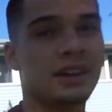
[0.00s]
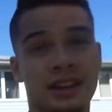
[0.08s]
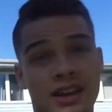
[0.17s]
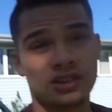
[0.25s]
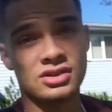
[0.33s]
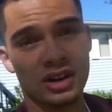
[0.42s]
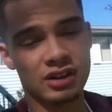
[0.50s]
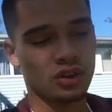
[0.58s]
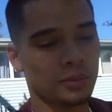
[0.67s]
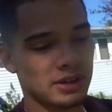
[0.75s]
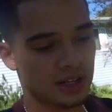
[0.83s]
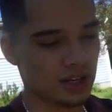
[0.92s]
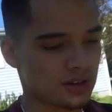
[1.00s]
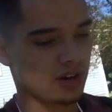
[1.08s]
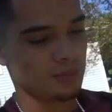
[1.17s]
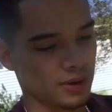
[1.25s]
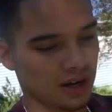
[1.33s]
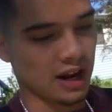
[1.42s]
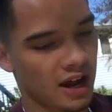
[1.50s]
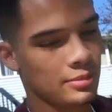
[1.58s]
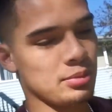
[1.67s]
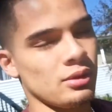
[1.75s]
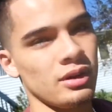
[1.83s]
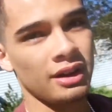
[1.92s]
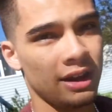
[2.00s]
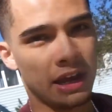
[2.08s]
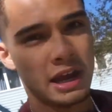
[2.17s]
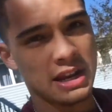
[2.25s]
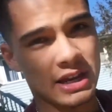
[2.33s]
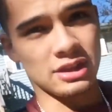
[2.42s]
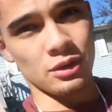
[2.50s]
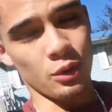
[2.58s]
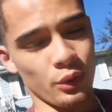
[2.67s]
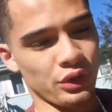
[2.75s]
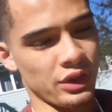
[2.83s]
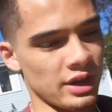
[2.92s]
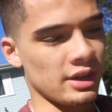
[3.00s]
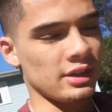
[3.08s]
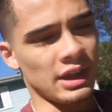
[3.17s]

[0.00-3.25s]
Yesterday I told my teacher I'd bring an apple and eat the whole thing,